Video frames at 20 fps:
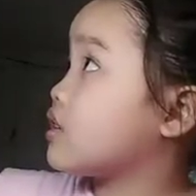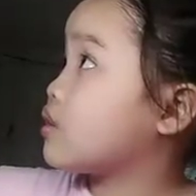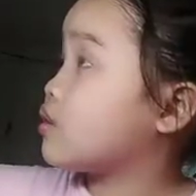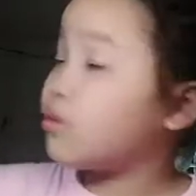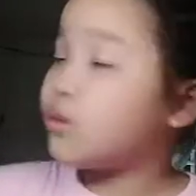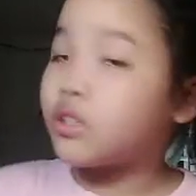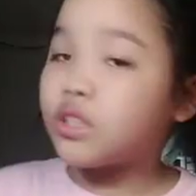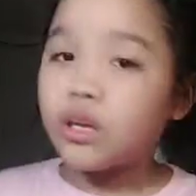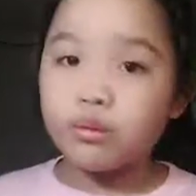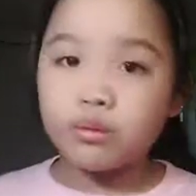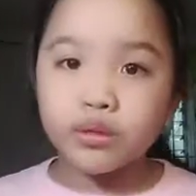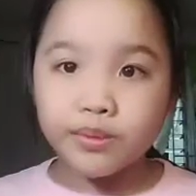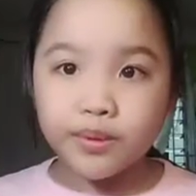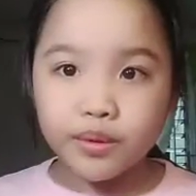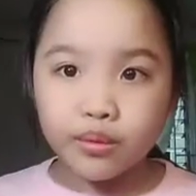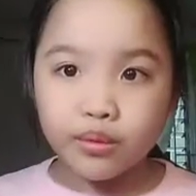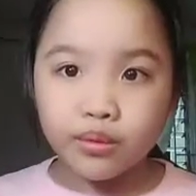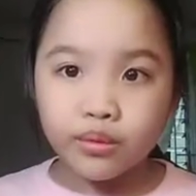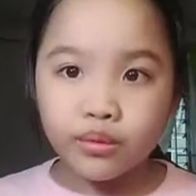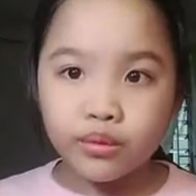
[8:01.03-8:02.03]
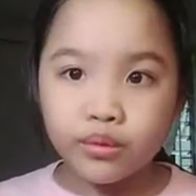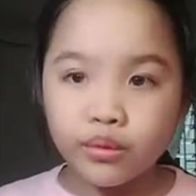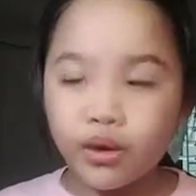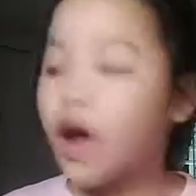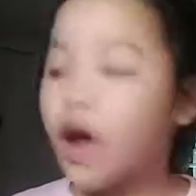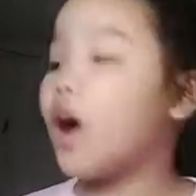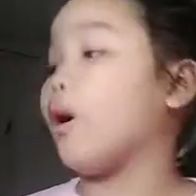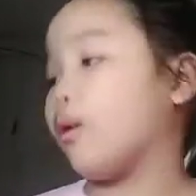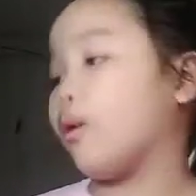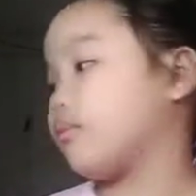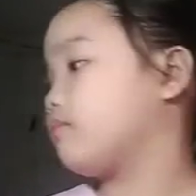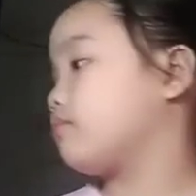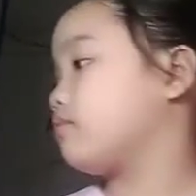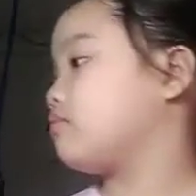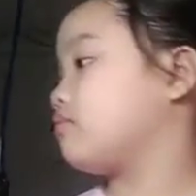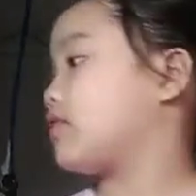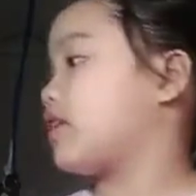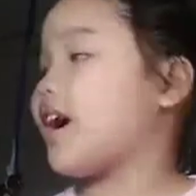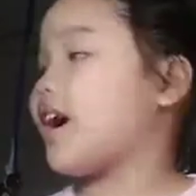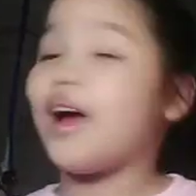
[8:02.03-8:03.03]
1 tablespoon. Oh,
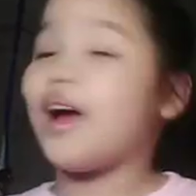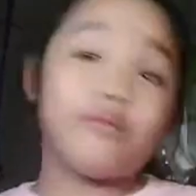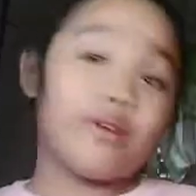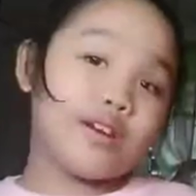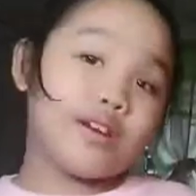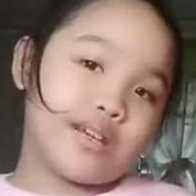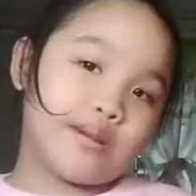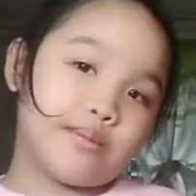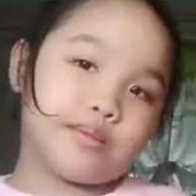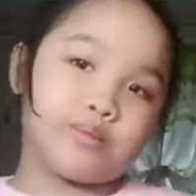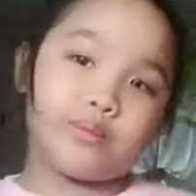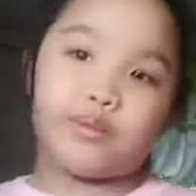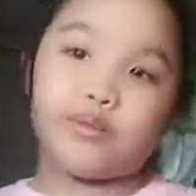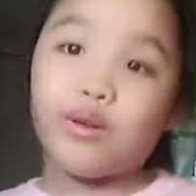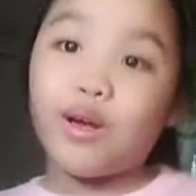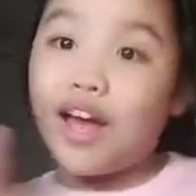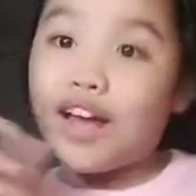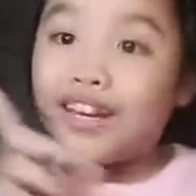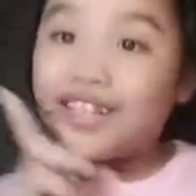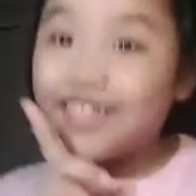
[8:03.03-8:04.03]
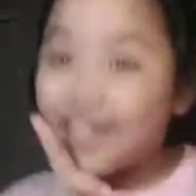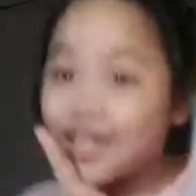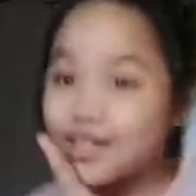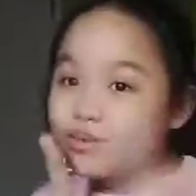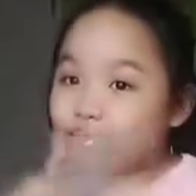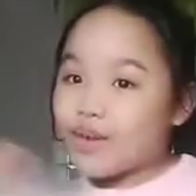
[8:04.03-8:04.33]
add 1 tablespoon. Just